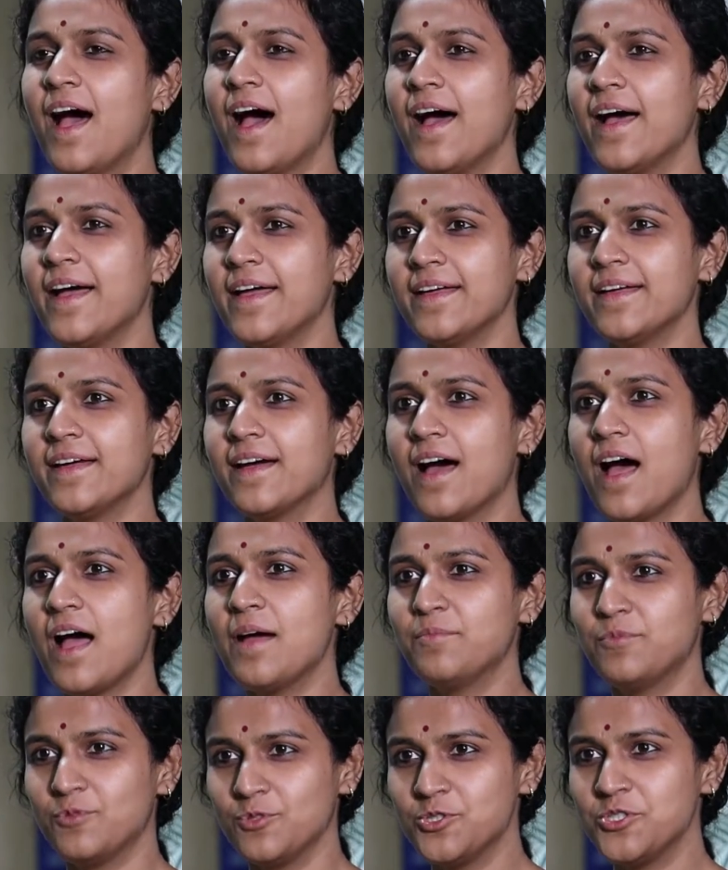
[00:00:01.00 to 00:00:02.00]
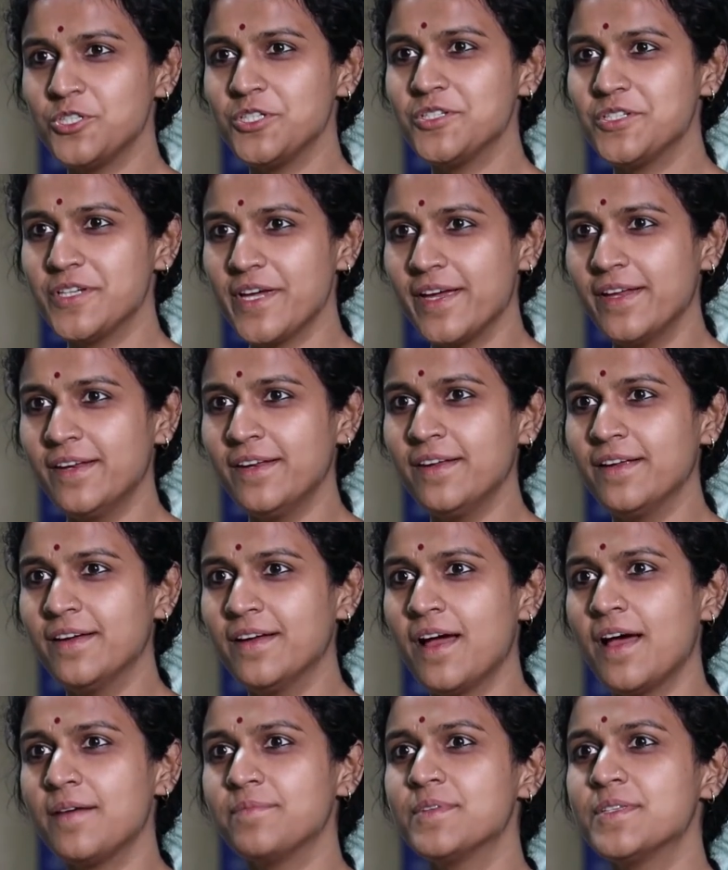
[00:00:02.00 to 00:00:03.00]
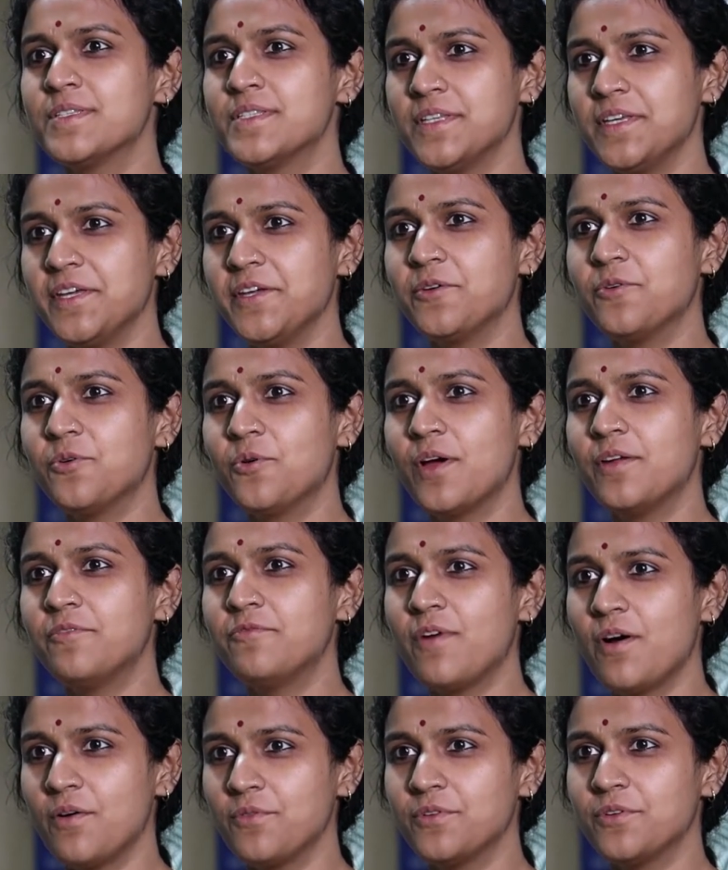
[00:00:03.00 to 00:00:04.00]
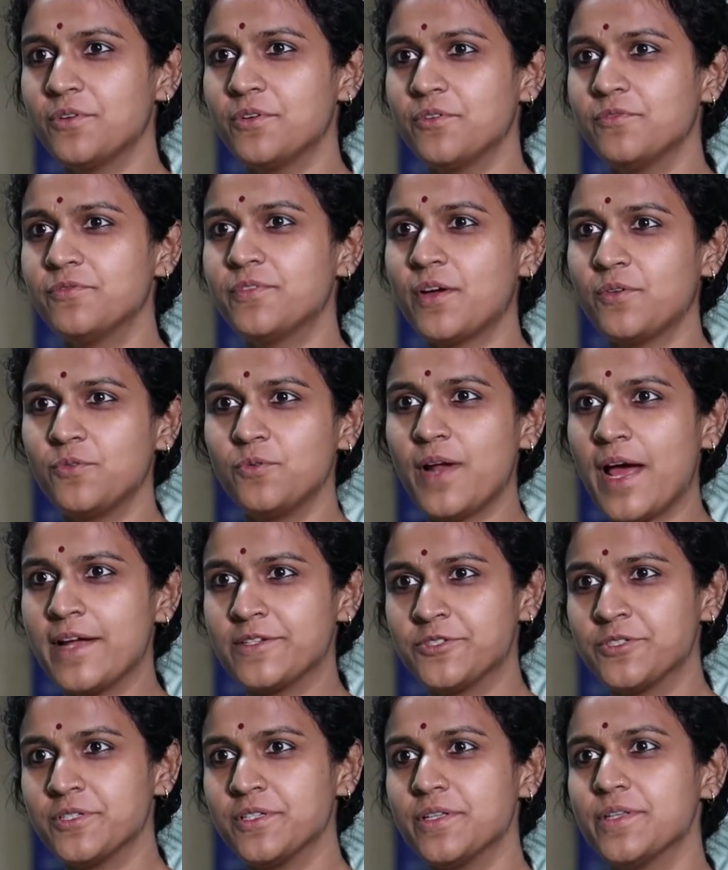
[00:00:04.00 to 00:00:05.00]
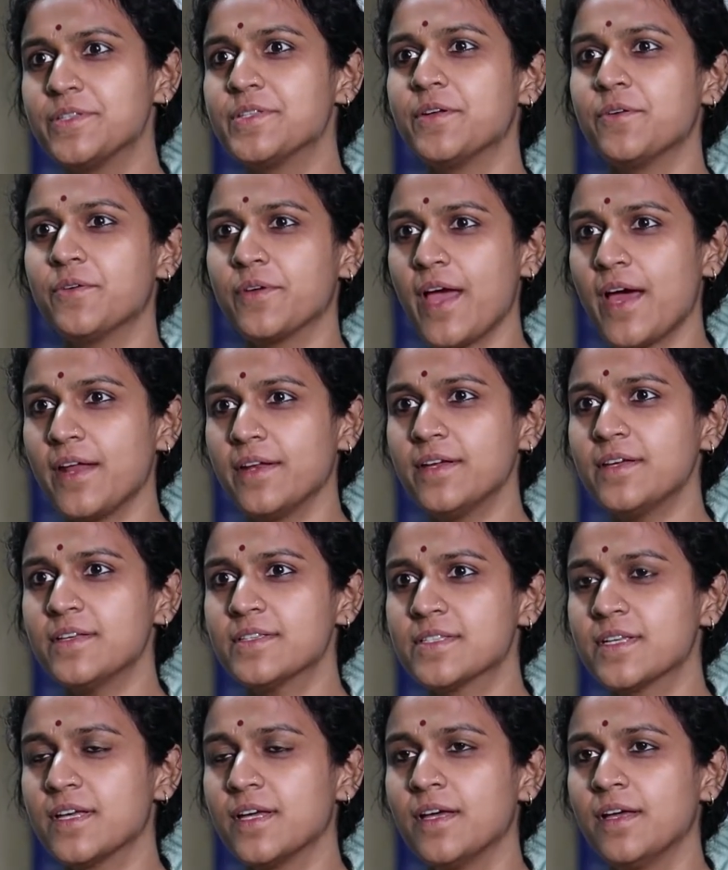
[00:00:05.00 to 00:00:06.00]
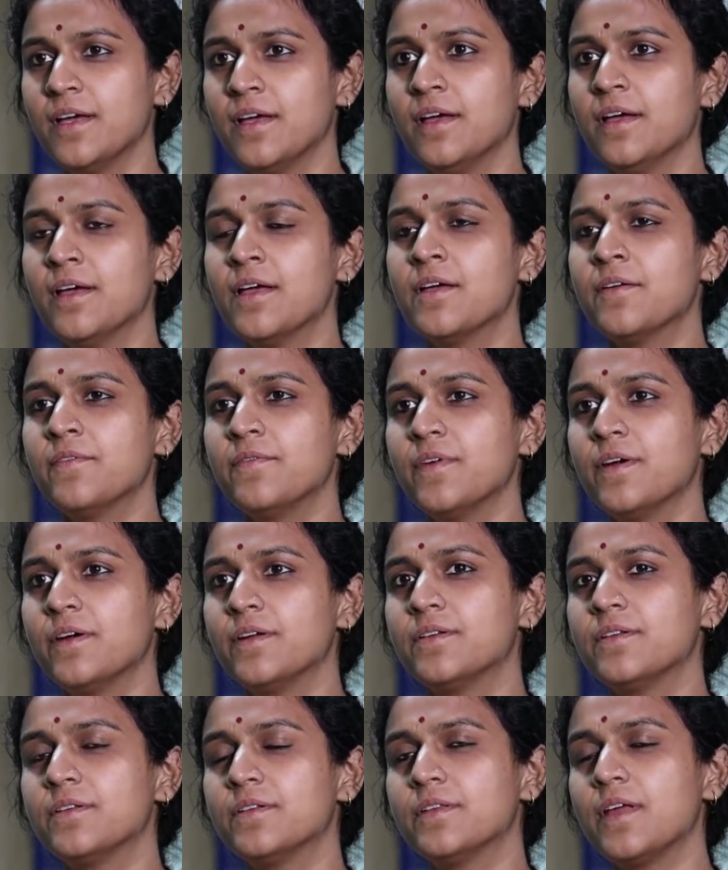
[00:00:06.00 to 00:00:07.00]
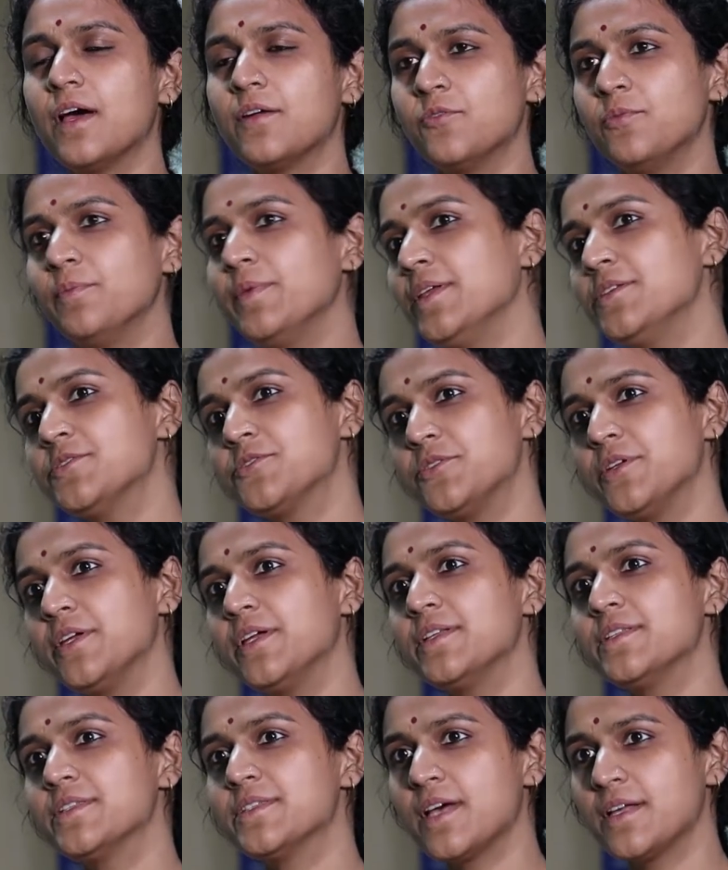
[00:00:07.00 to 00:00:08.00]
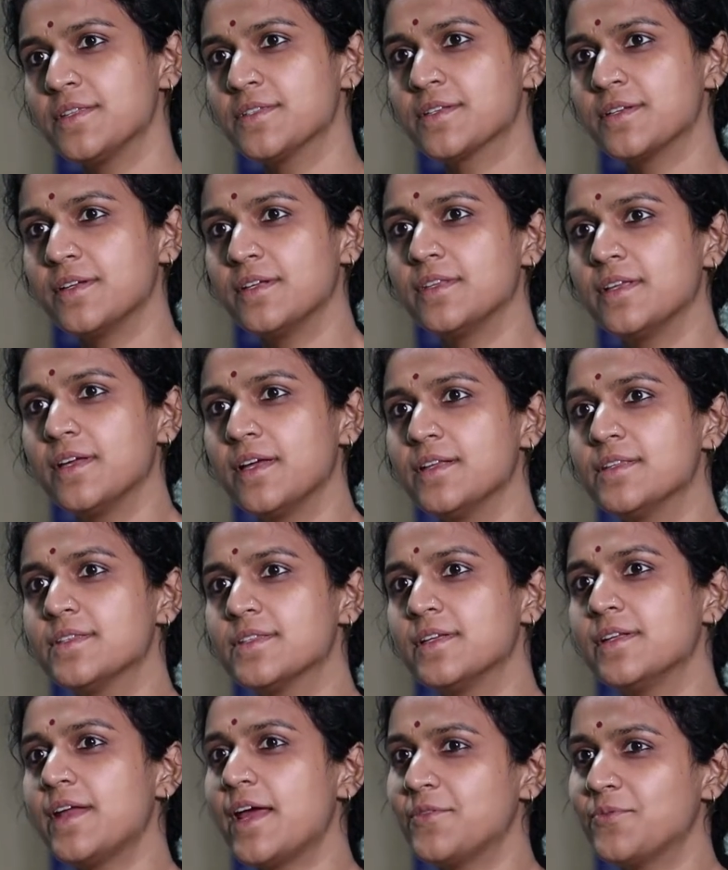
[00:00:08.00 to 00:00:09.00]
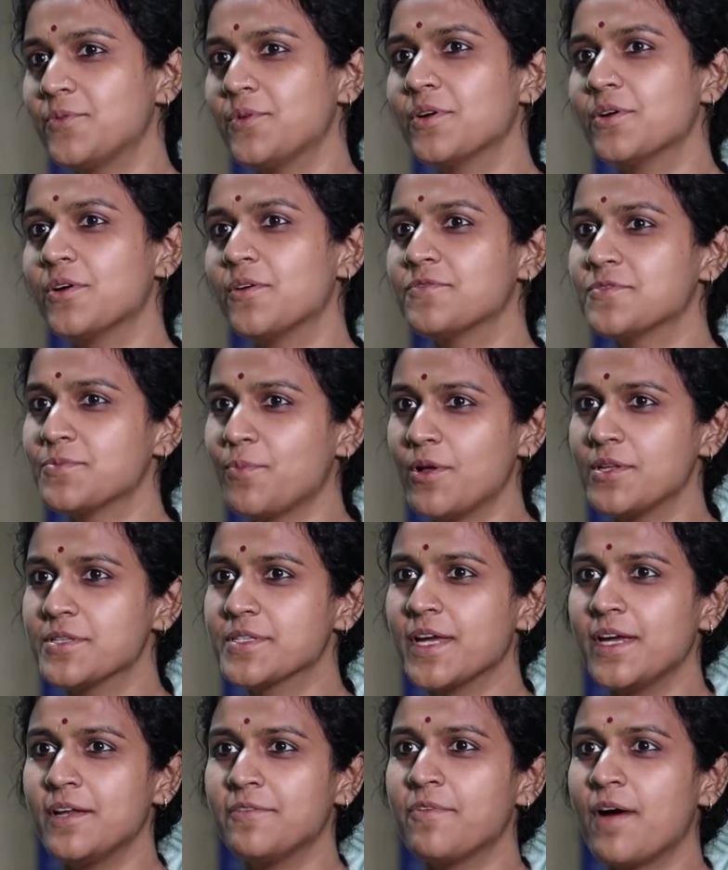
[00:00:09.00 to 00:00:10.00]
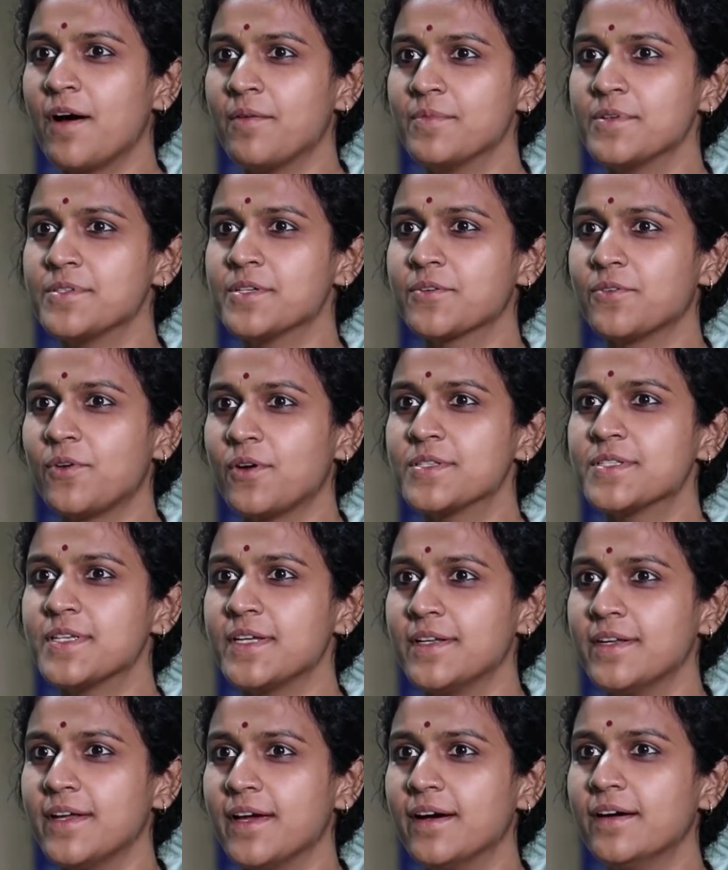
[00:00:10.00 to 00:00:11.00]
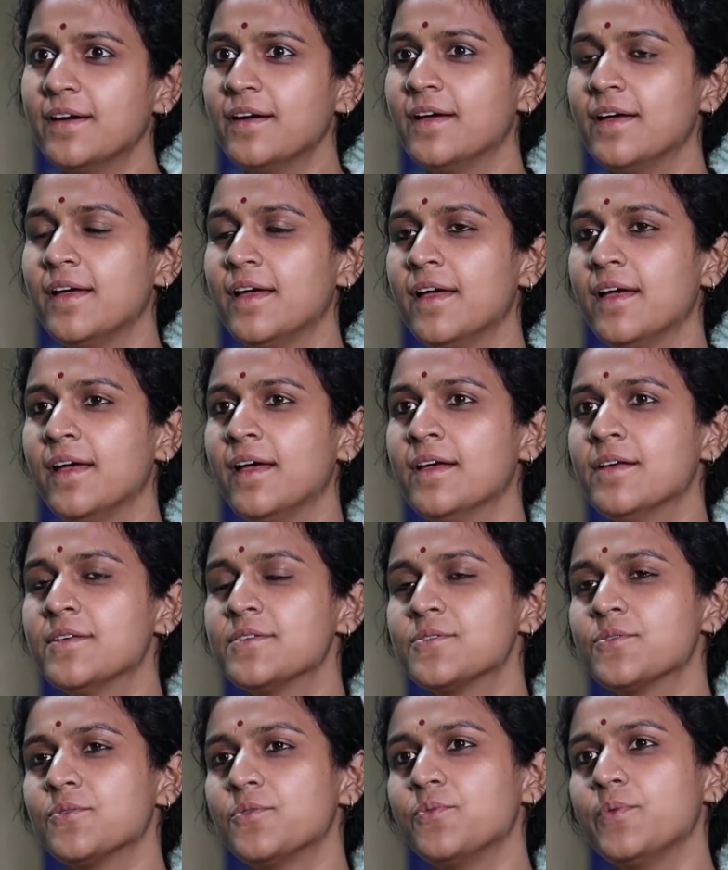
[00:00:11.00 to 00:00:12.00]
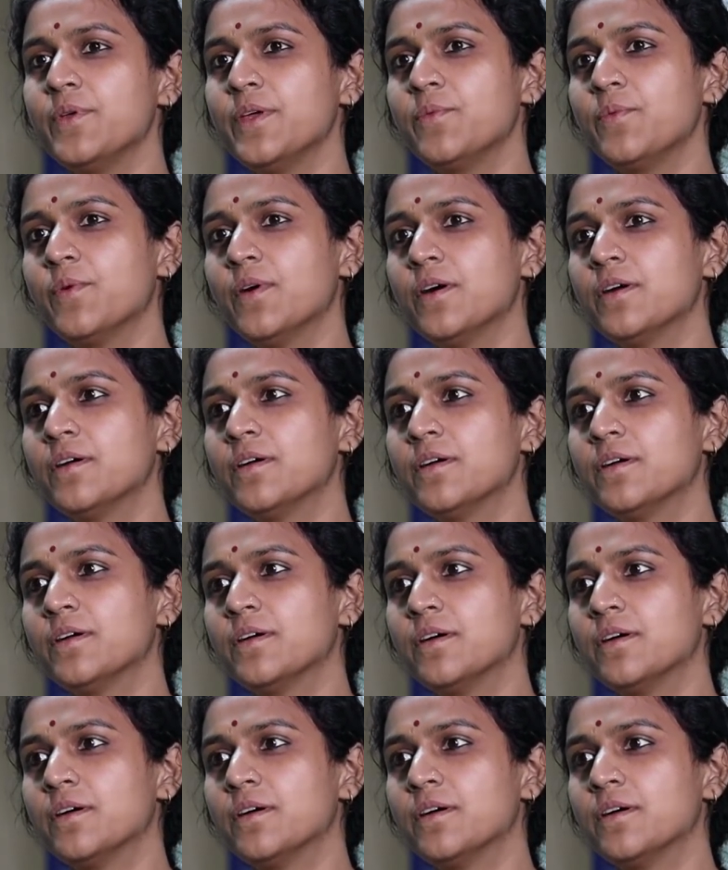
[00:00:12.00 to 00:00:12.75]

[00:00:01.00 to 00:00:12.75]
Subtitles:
Hi, I'm Ruchi Jain. I'm the CEO and founder of Taru Naturals and Organics. Taru means tree in Sanskrit. It's a network of small-scale farmers across India. So we work